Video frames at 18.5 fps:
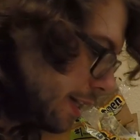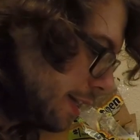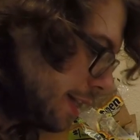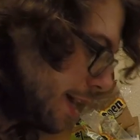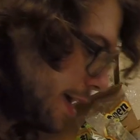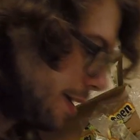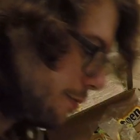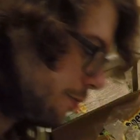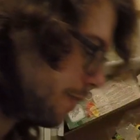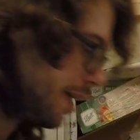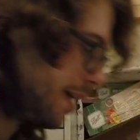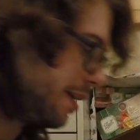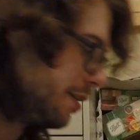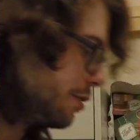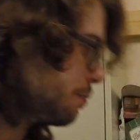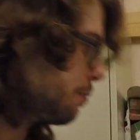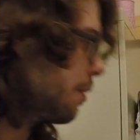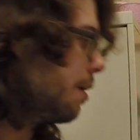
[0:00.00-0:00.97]

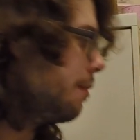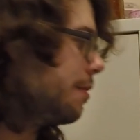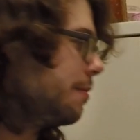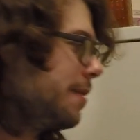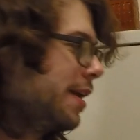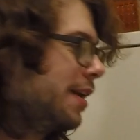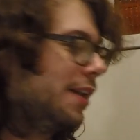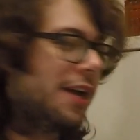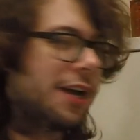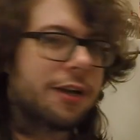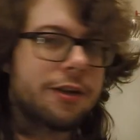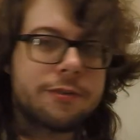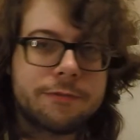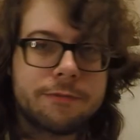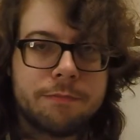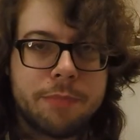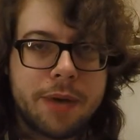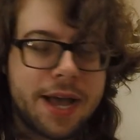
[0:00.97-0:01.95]
lightweight. Probably made
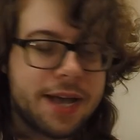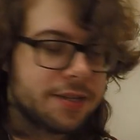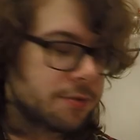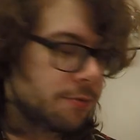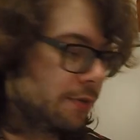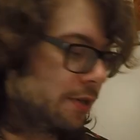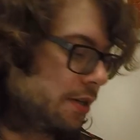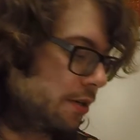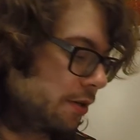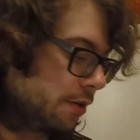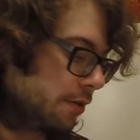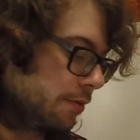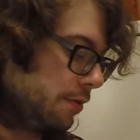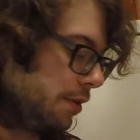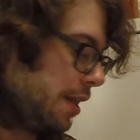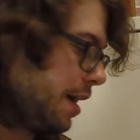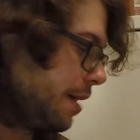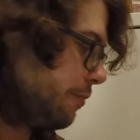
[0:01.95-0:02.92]
of basswood or
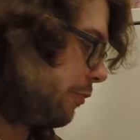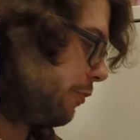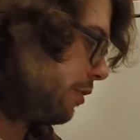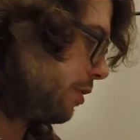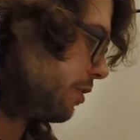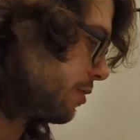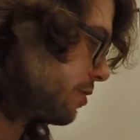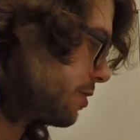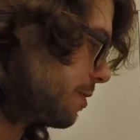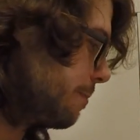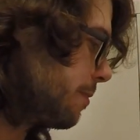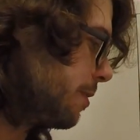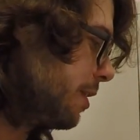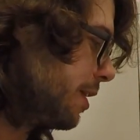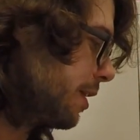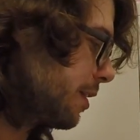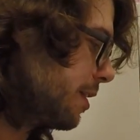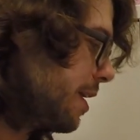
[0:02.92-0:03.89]
logwood or something
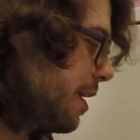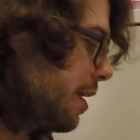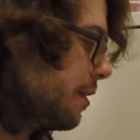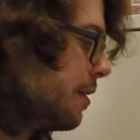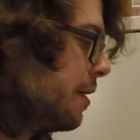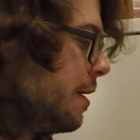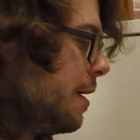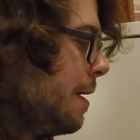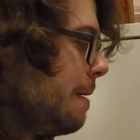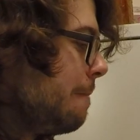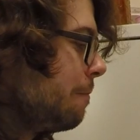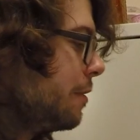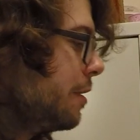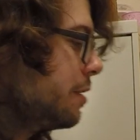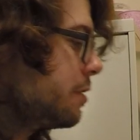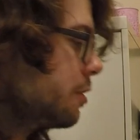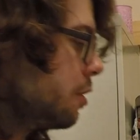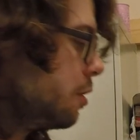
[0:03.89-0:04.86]
like that.
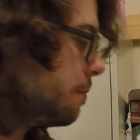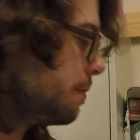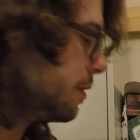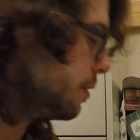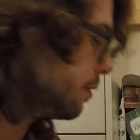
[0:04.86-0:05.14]
Let's open